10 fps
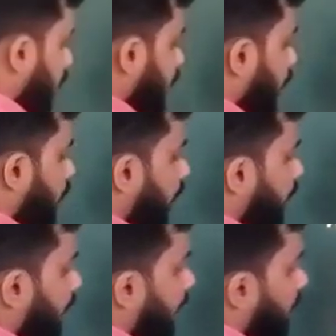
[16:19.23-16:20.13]
you are
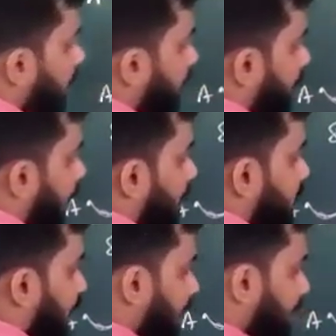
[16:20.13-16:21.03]
going to get maybe
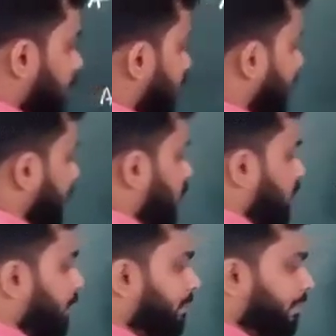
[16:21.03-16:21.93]
sometimes this
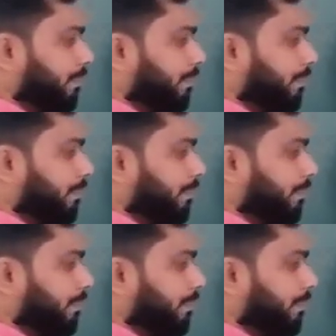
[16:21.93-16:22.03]
much.